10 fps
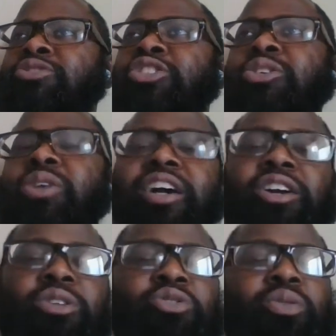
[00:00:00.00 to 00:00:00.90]
you know, how
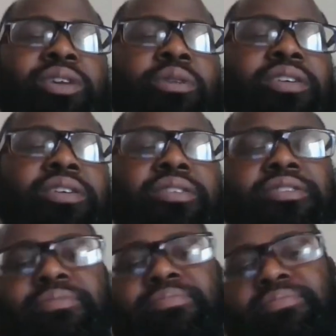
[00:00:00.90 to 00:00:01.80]
y'all doing out there.
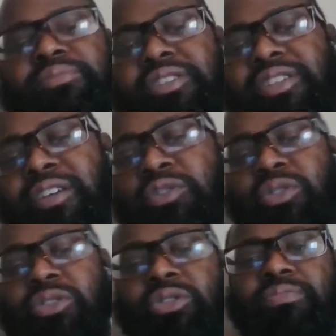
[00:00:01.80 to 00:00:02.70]
Love
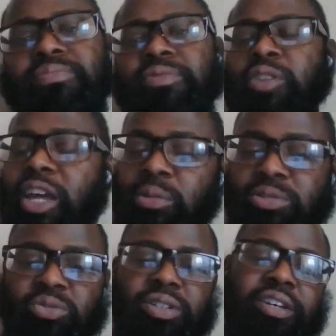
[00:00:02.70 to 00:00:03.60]
you all. You like
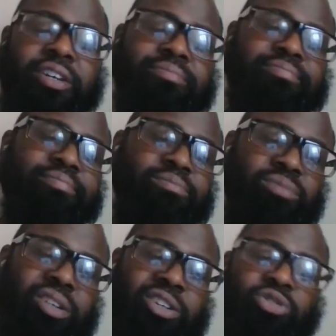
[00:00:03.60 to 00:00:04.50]
what you hear,
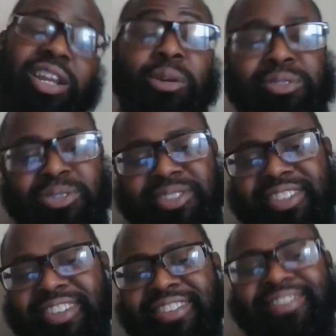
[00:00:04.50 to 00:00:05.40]
you like what you
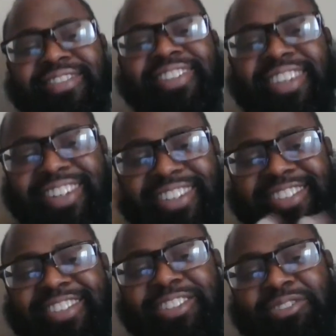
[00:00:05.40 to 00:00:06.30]
see.
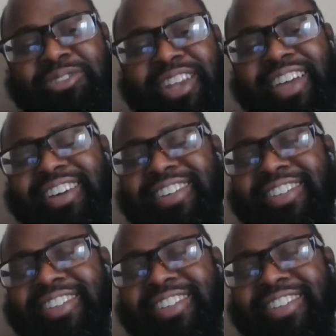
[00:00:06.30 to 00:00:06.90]
You know, you like